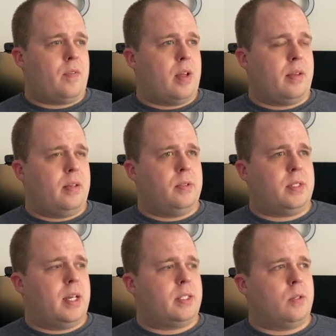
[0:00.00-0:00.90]
I used
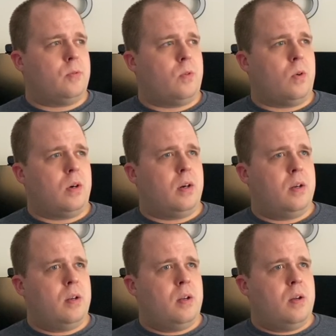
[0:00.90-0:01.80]
the SO4
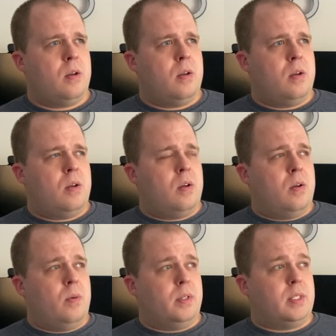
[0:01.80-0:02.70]

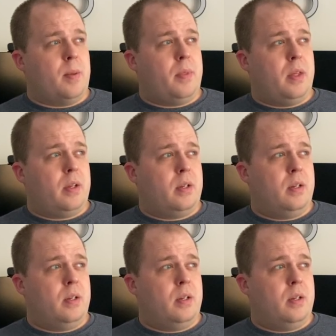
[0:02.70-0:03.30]
with something.